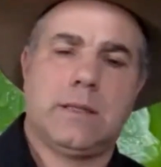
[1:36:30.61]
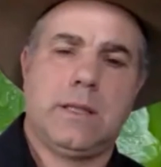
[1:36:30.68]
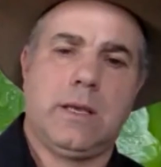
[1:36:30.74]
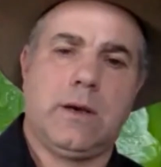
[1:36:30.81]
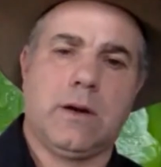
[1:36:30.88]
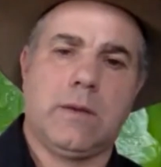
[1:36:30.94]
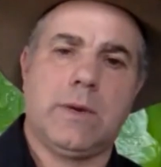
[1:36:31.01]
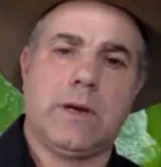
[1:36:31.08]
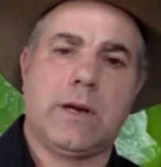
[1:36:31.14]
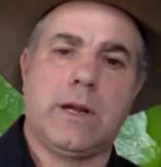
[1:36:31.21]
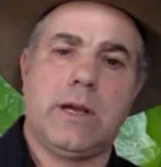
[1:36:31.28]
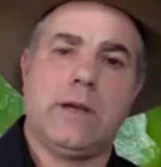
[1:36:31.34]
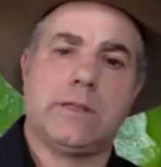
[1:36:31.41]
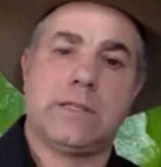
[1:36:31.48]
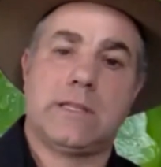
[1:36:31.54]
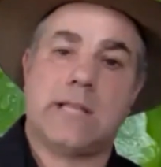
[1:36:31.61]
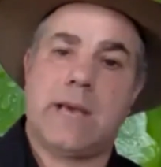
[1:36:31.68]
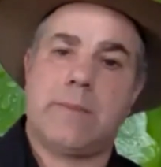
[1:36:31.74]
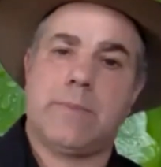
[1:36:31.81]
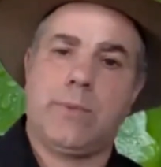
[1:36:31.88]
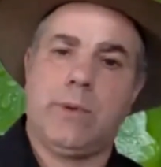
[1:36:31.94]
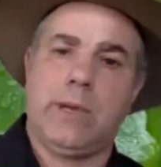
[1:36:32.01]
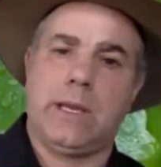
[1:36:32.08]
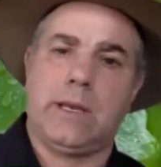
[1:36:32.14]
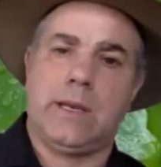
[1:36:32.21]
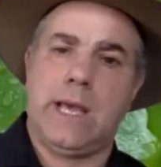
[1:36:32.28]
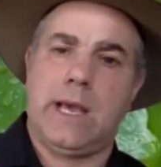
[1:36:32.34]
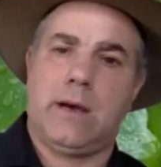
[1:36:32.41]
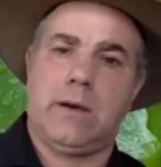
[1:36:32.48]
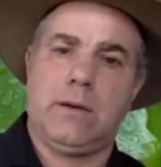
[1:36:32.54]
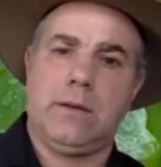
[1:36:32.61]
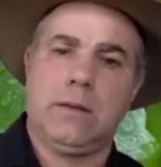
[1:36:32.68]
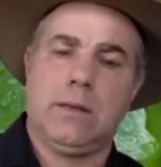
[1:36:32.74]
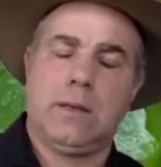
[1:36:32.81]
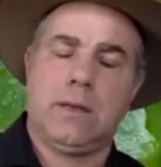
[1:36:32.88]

The armor goes at that point. Now,